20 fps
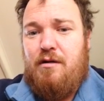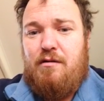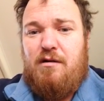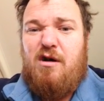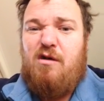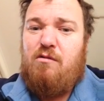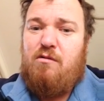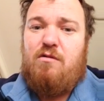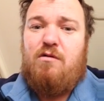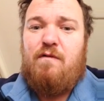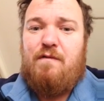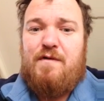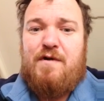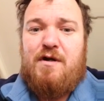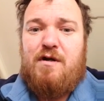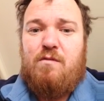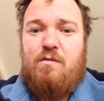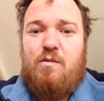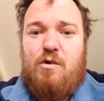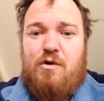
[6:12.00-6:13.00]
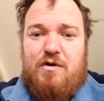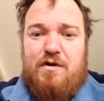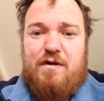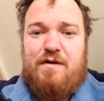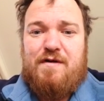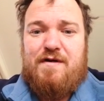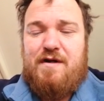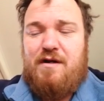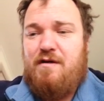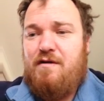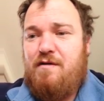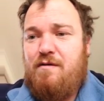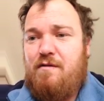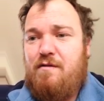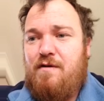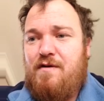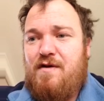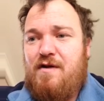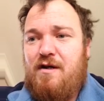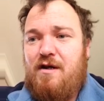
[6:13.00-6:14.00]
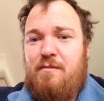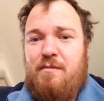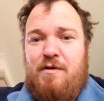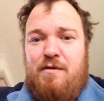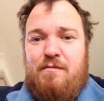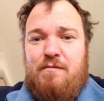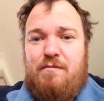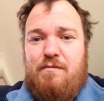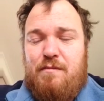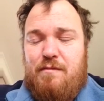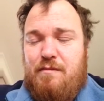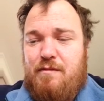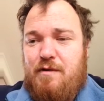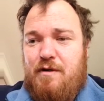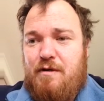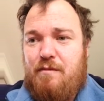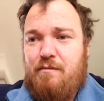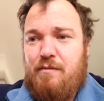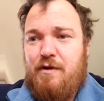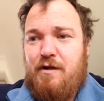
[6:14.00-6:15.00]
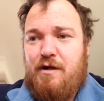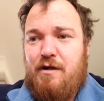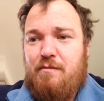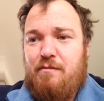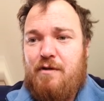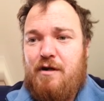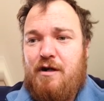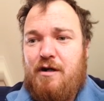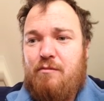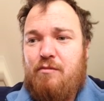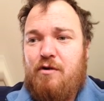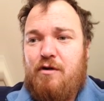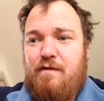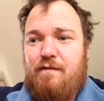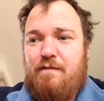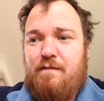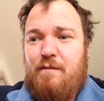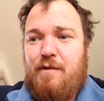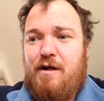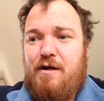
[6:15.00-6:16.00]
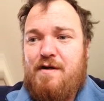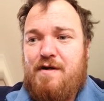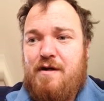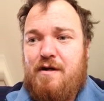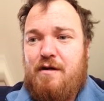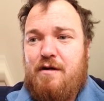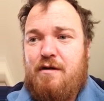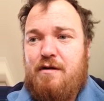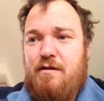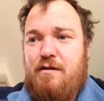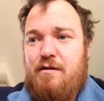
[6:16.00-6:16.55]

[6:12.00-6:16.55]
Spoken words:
I was going to wash it, sanitize the lemon, but you're going to put in the fermenter.